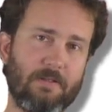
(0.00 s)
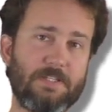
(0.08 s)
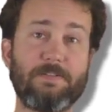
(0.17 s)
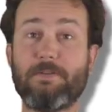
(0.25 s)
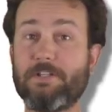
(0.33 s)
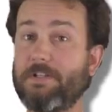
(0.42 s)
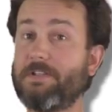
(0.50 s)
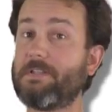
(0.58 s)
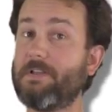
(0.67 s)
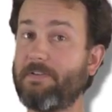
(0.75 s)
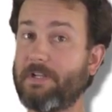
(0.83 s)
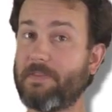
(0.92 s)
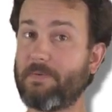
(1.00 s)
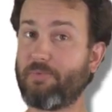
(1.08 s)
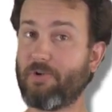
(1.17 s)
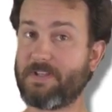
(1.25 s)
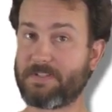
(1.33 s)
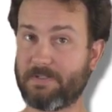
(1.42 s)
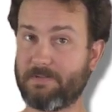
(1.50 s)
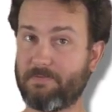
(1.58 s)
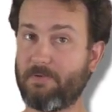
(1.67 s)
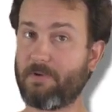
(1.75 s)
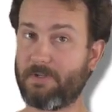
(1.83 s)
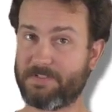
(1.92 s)
species living in the present,
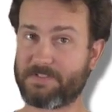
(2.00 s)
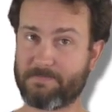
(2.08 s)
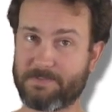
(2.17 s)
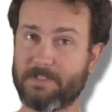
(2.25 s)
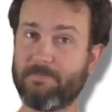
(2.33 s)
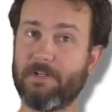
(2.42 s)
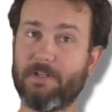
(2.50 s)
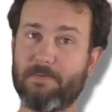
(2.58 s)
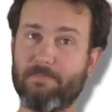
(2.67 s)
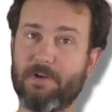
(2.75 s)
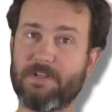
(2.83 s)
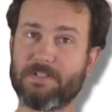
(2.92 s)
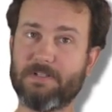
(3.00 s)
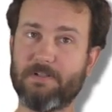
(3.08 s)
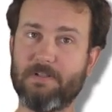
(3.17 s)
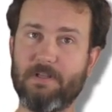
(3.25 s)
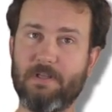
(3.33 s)
organisms living in the present,